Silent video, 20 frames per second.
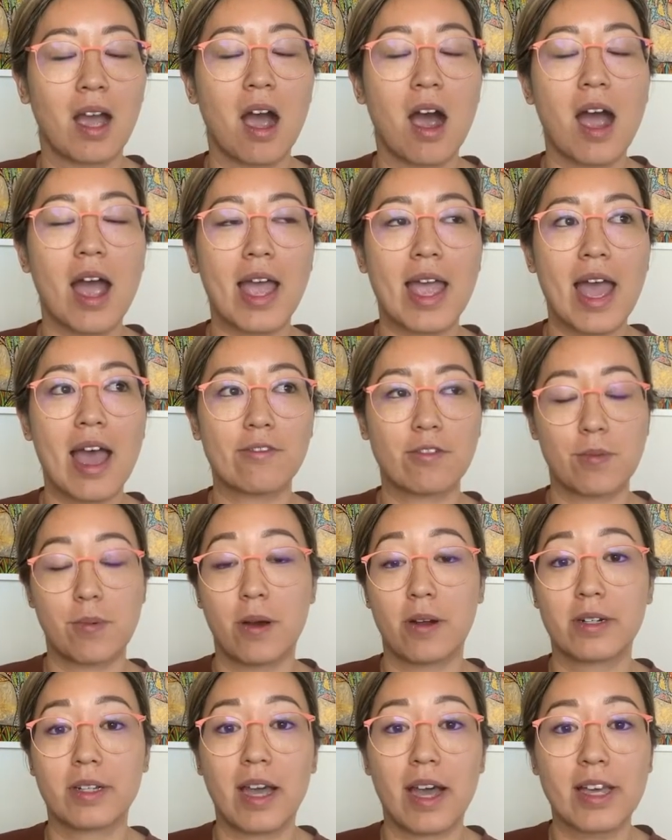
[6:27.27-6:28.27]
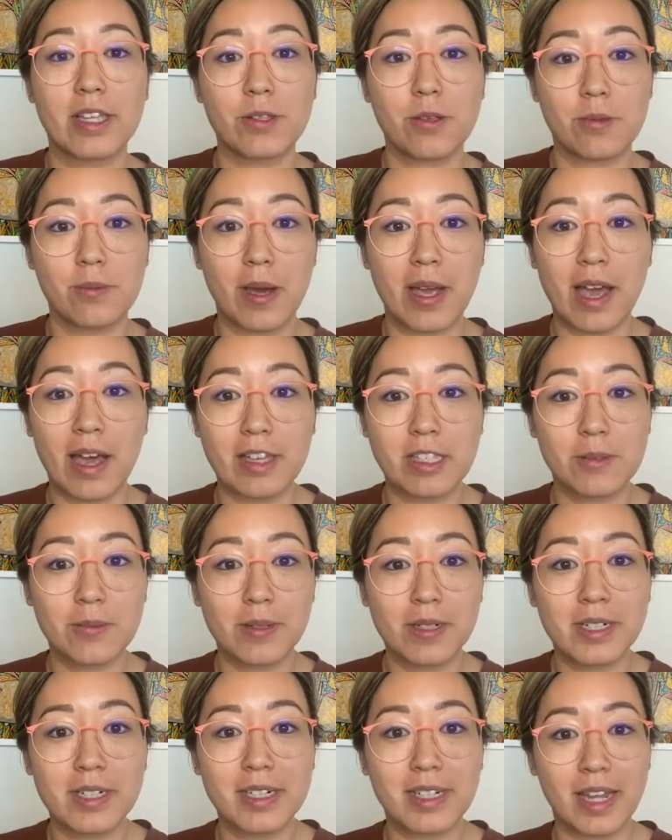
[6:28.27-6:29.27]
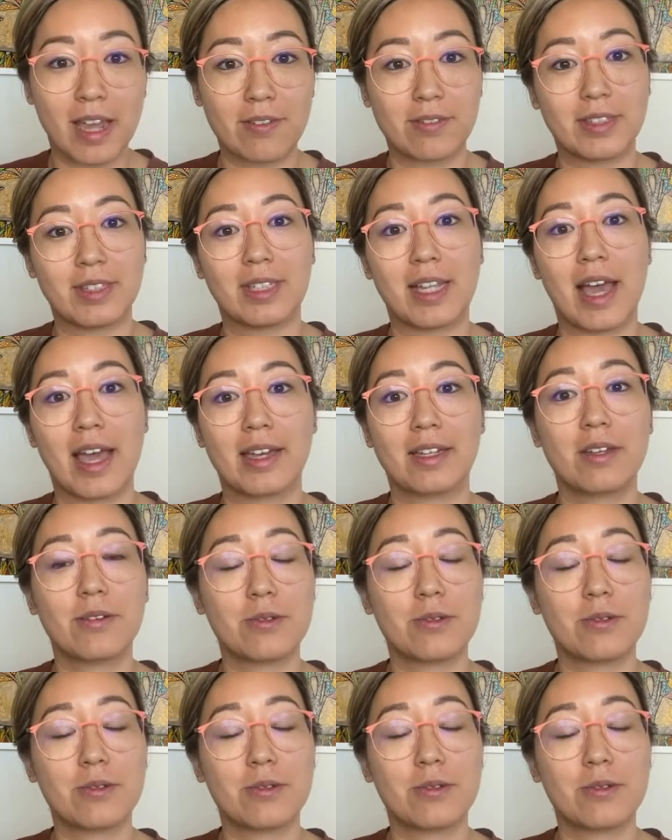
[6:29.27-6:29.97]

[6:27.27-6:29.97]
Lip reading: I have a podcast with my husband, Gavin Lang.